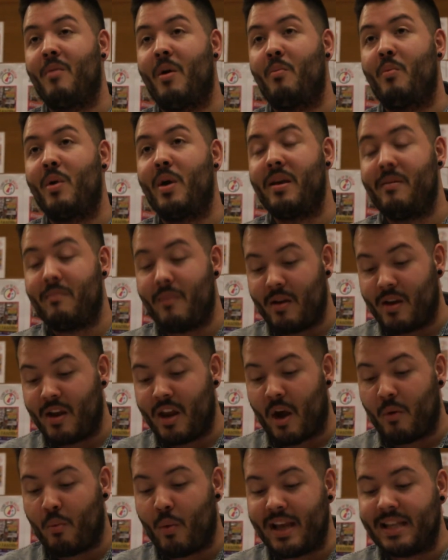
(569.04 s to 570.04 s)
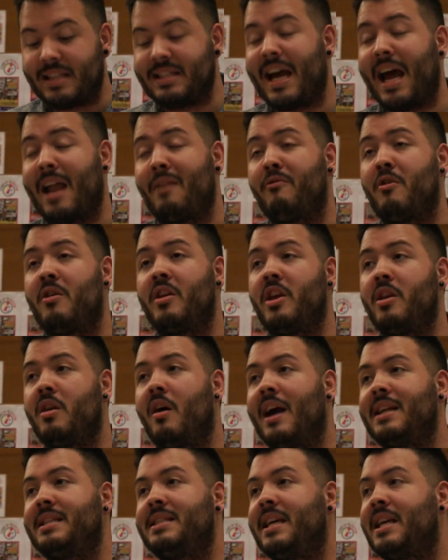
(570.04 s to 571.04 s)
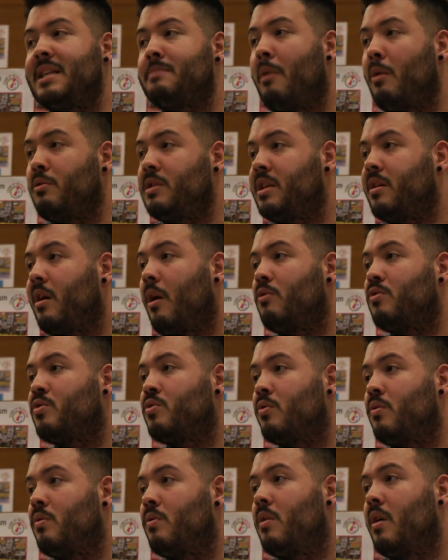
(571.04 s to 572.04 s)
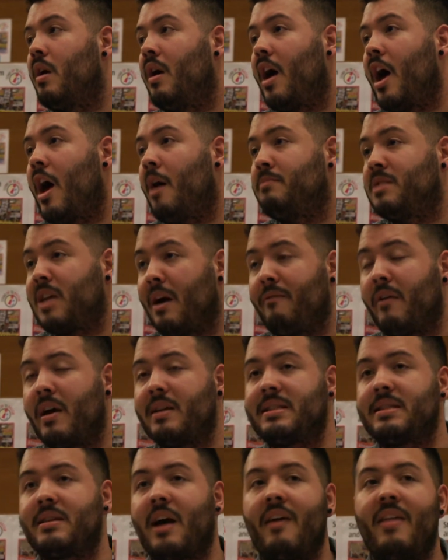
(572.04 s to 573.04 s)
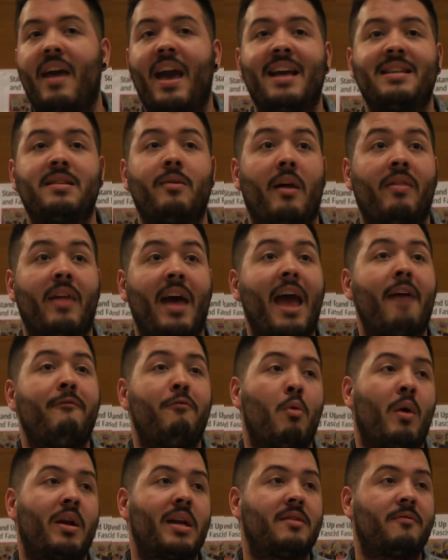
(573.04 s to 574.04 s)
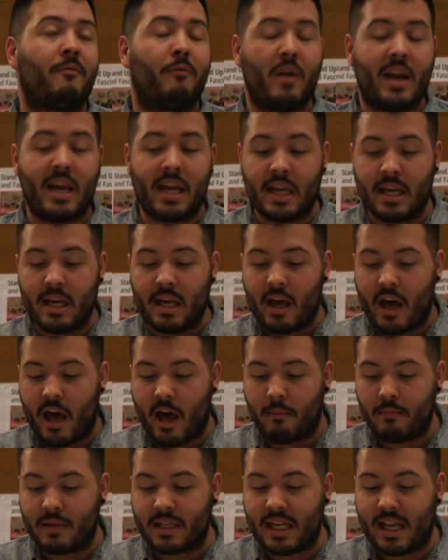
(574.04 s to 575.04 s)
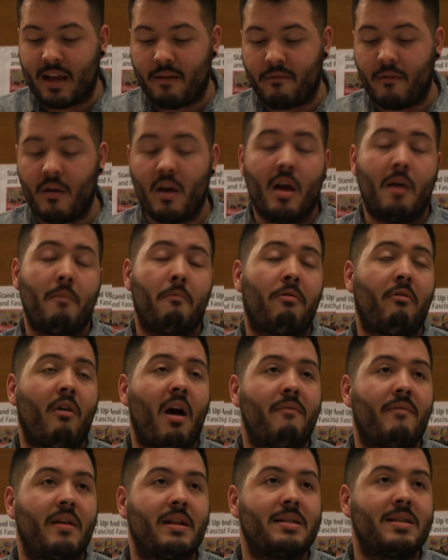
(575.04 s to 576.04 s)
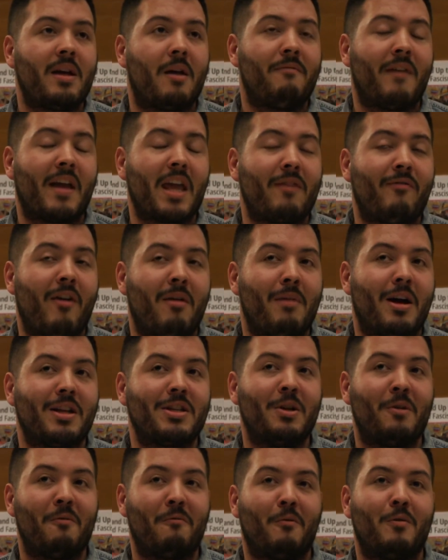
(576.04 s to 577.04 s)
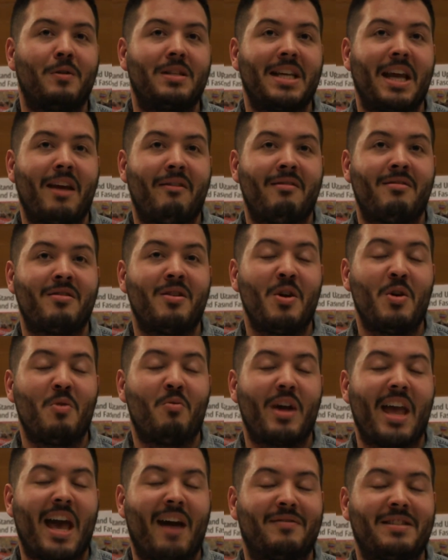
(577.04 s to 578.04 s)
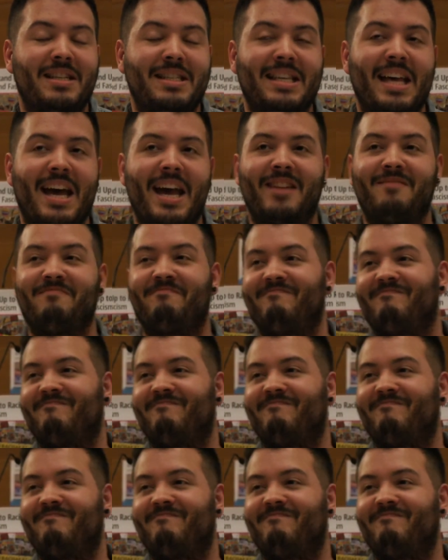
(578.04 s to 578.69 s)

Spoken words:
we stand for a united, multicultural, diverse society that everyone is free to live and thrive in. So thank you very much. I look forward to hearing what you have to say.